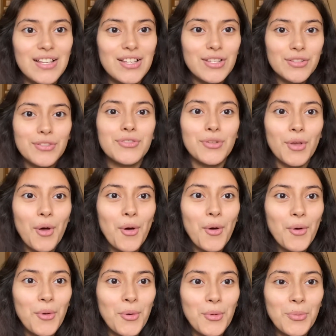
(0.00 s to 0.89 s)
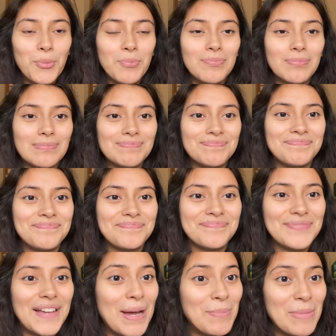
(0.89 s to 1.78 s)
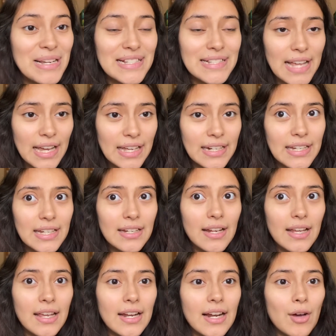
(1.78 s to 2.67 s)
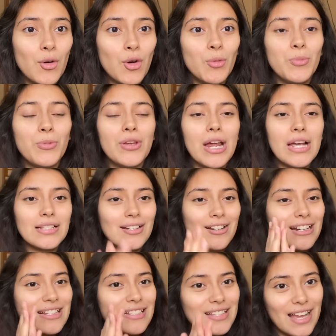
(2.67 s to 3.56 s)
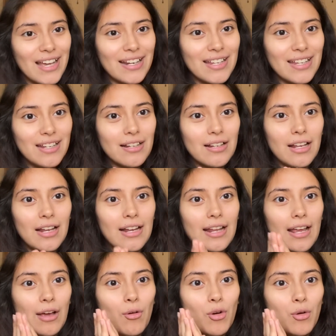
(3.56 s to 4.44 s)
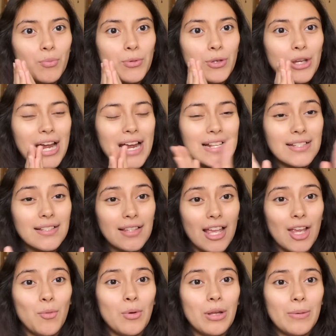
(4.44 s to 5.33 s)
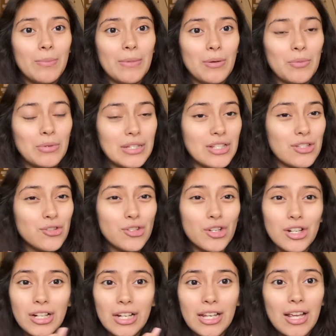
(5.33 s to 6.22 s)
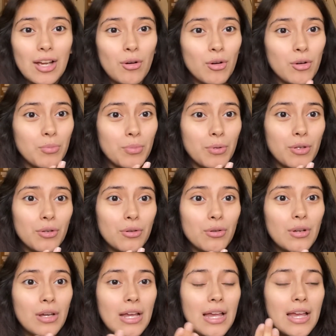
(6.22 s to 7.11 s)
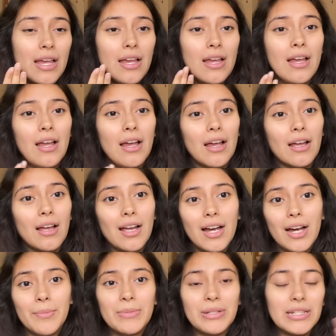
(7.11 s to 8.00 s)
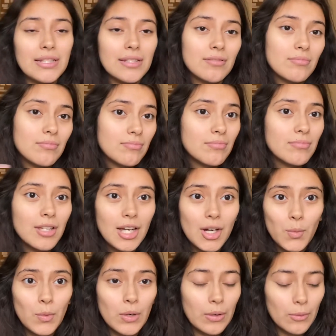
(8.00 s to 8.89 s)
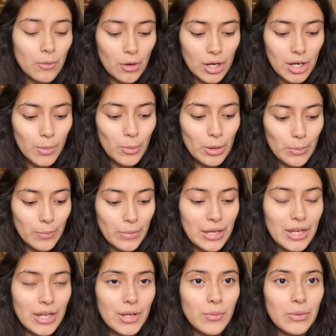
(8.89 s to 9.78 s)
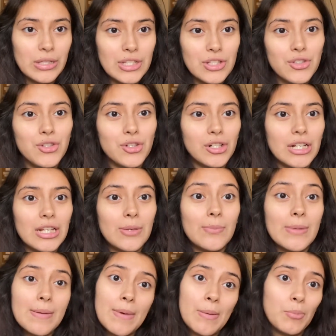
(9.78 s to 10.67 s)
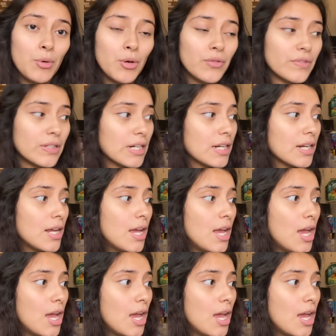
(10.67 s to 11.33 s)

so i'm excited and i hope you guys are excited and i hope you guys stay with me with this journey i hope you come and come with come with me with this journey, me and my boyfriend.